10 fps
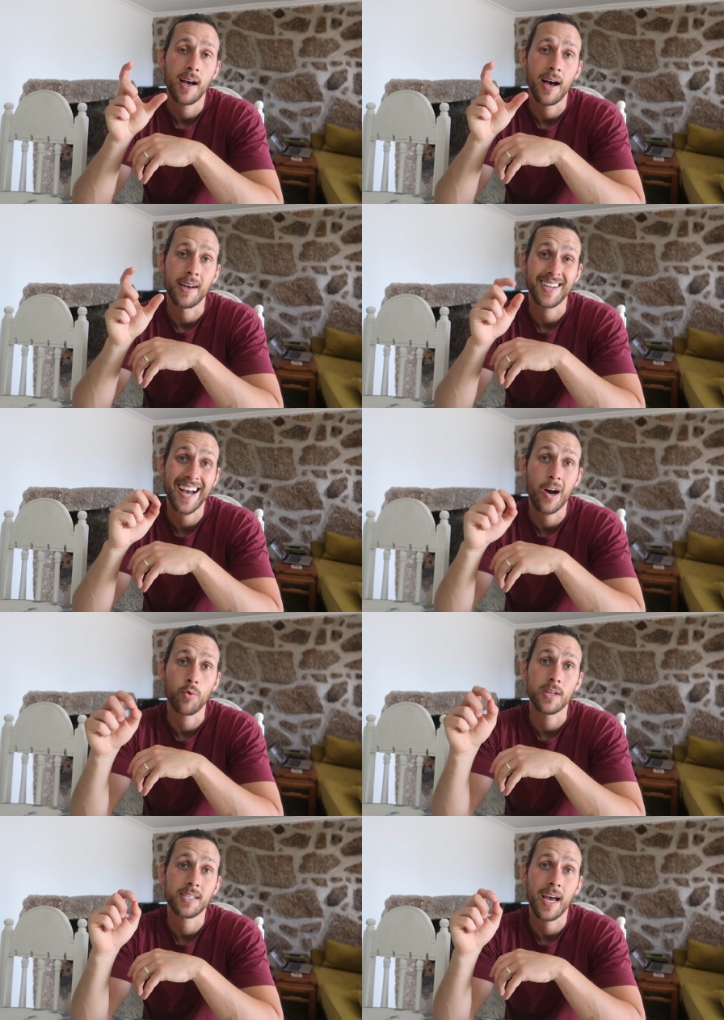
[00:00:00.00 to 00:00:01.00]
and
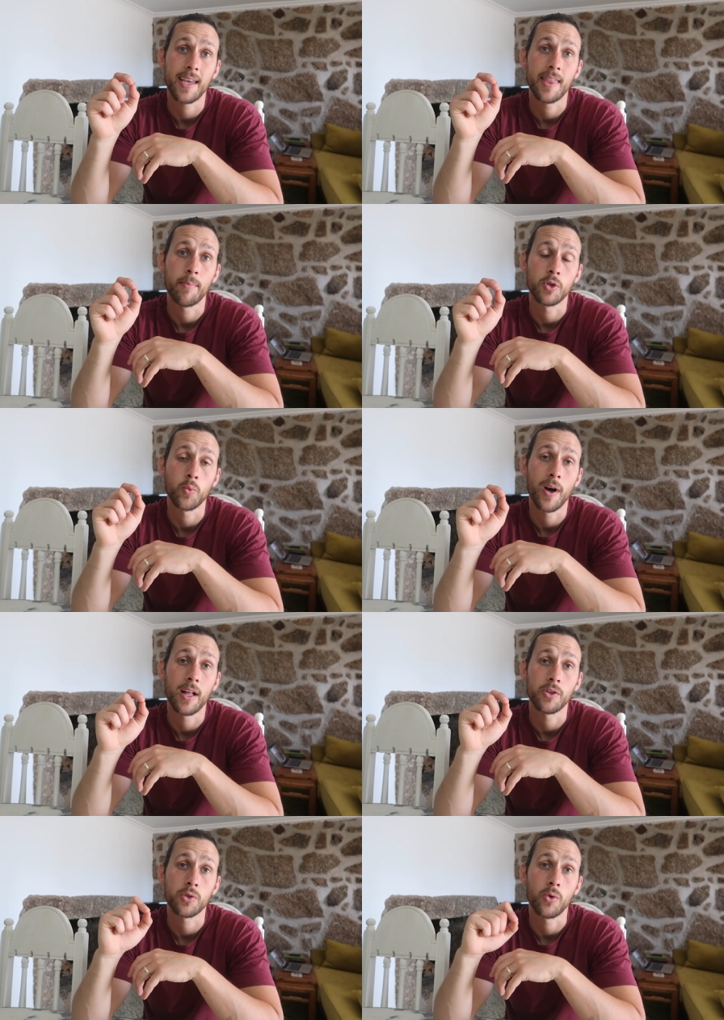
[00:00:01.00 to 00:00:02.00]
countersign them as
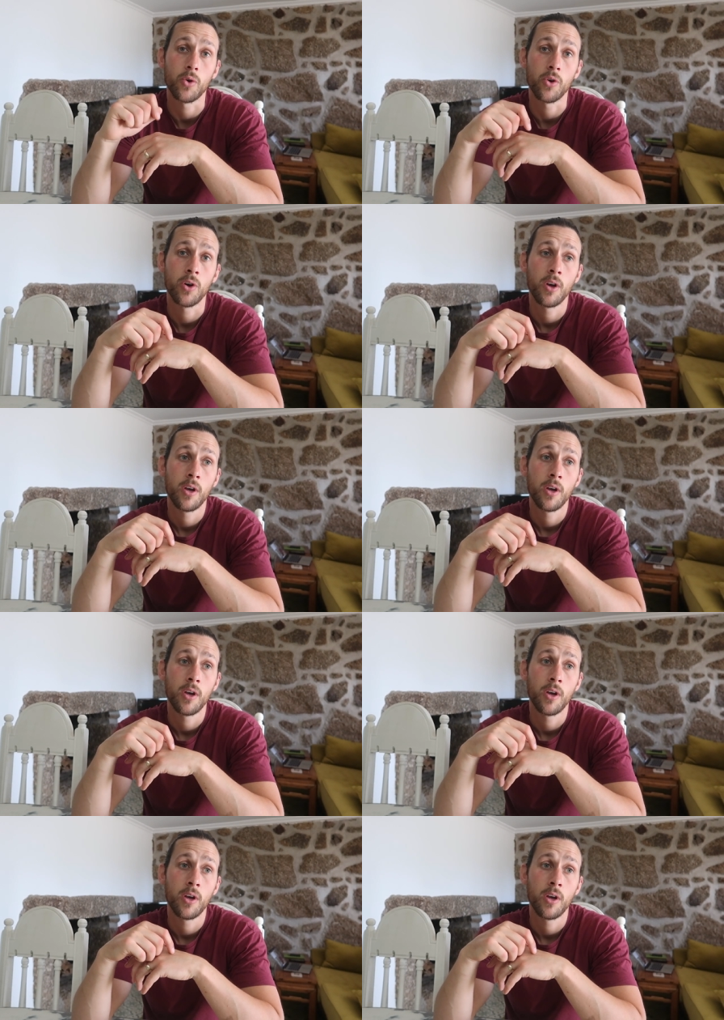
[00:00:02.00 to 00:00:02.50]
well. So